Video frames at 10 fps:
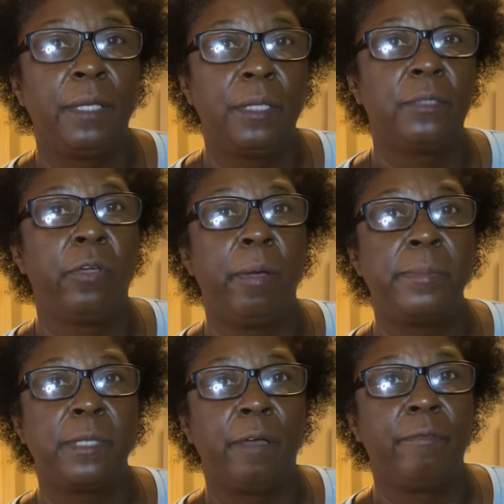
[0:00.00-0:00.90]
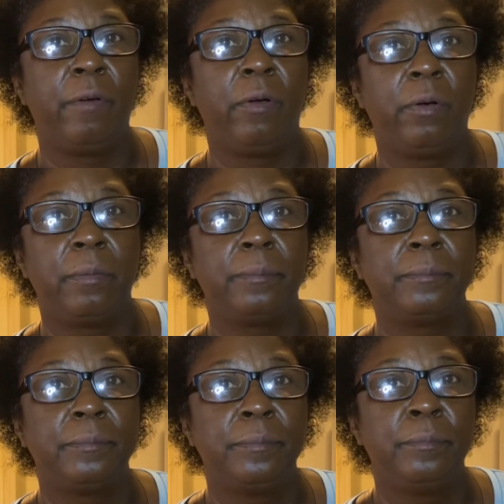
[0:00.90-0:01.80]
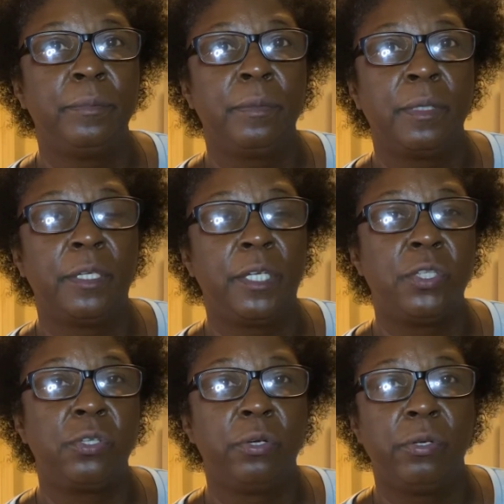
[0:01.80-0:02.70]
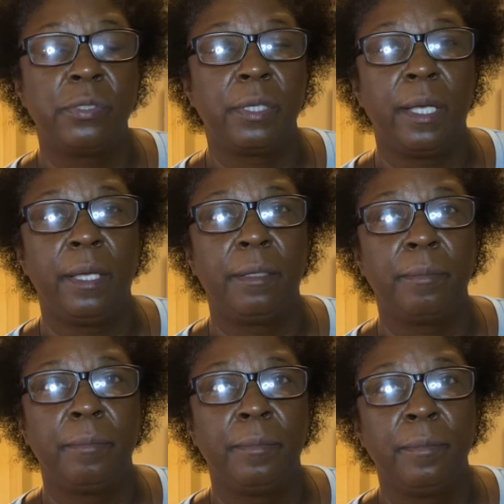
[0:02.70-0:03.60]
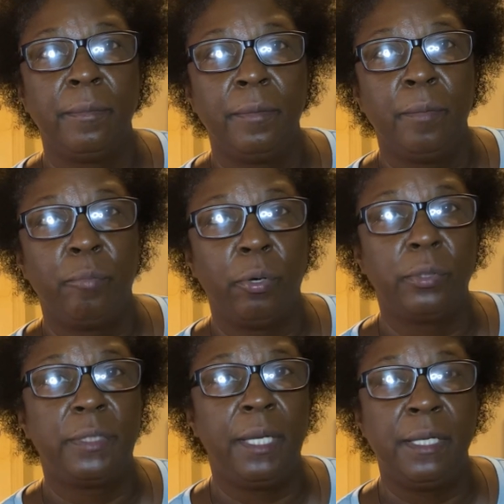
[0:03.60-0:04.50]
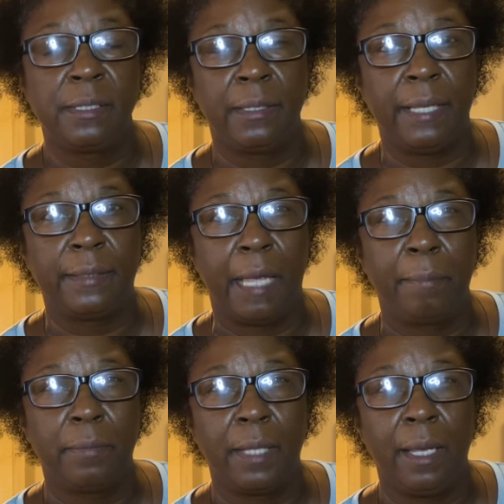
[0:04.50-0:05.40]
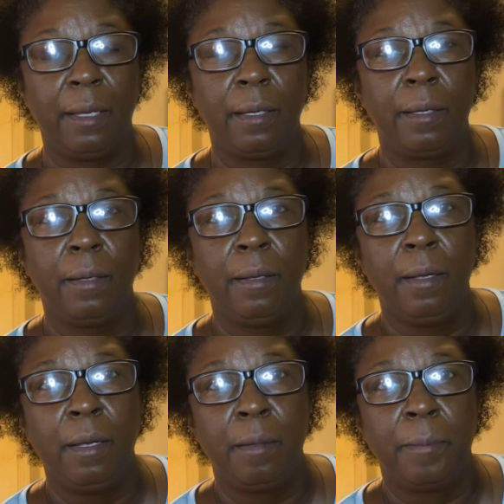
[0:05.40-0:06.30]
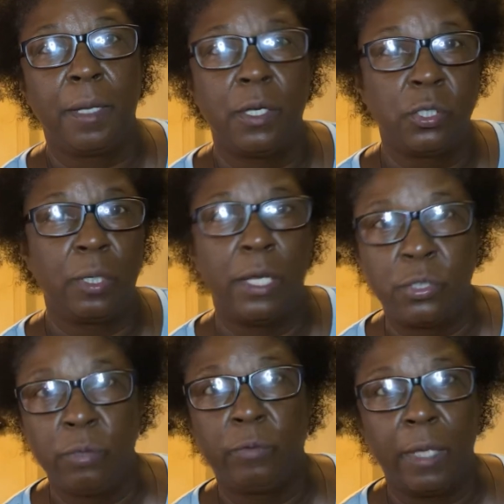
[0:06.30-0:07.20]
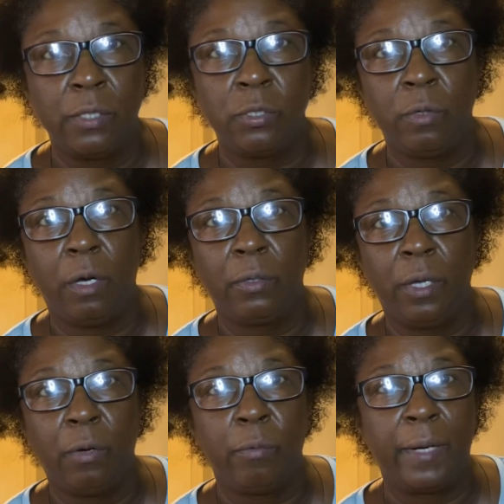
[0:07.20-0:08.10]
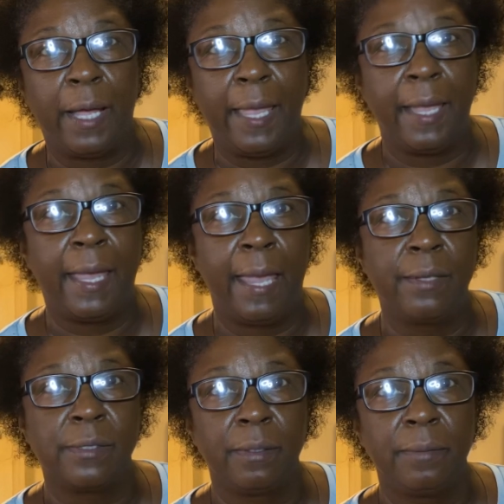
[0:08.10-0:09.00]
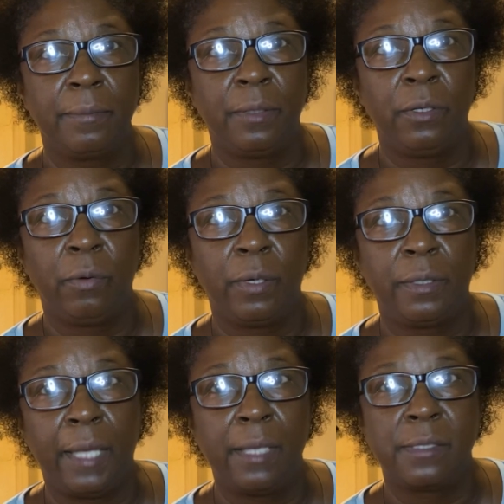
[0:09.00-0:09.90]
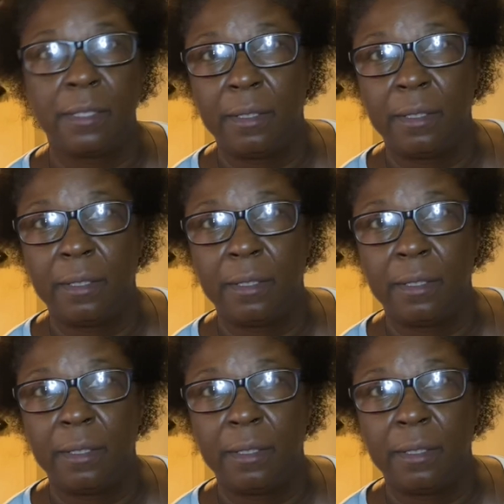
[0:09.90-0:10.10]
in terms of conditioners and proteins and that type of thing. Because as you all know, when I had cancer, you know, it takes